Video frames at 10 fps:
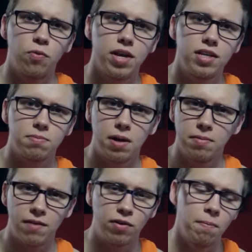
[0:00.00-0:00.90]
of weeks,
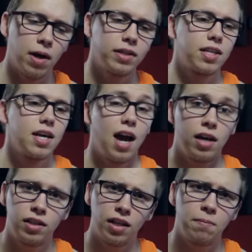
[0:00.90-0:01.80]
maybe every month.
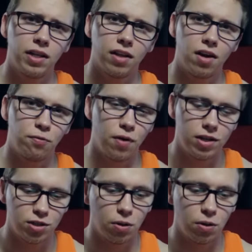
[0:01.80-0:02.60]
I think that'd be a lot of fun.